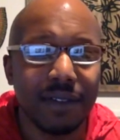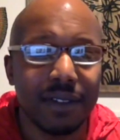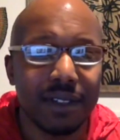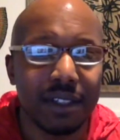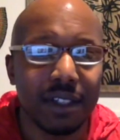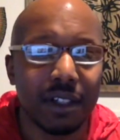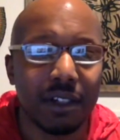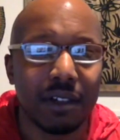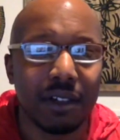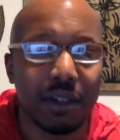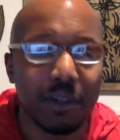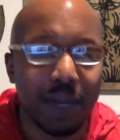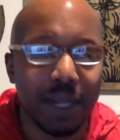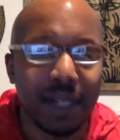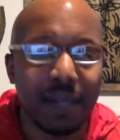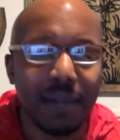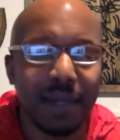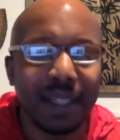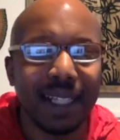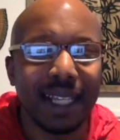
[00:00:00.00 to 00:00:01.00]
you know, a way
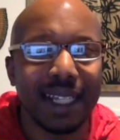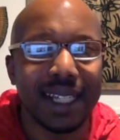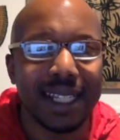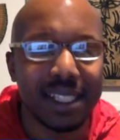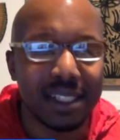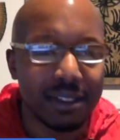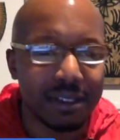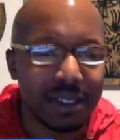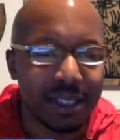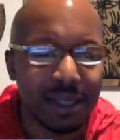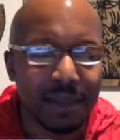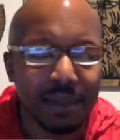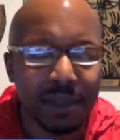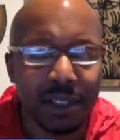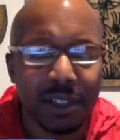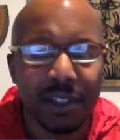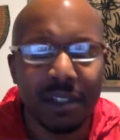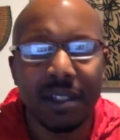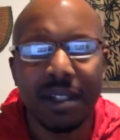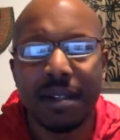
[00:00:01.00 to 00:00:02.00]
to make that either
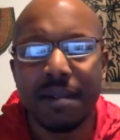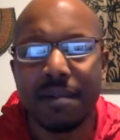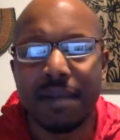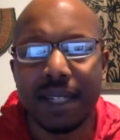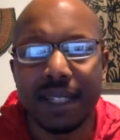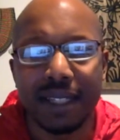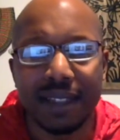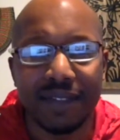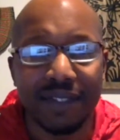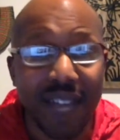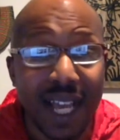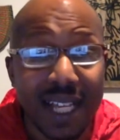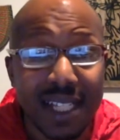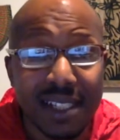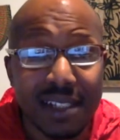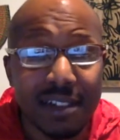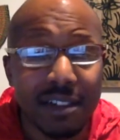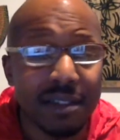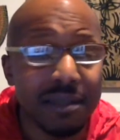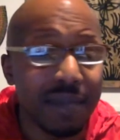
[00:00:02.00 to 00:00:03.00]
simpler, make it
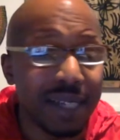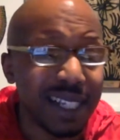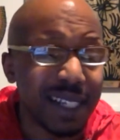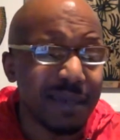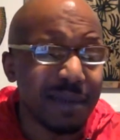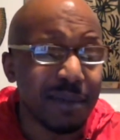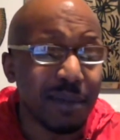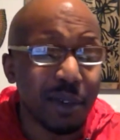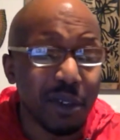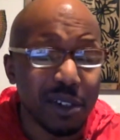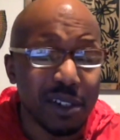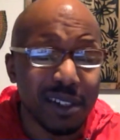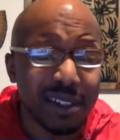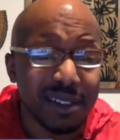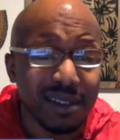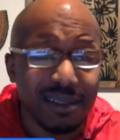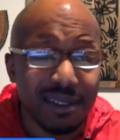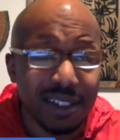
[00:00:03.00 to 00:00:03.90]
faster, make it more,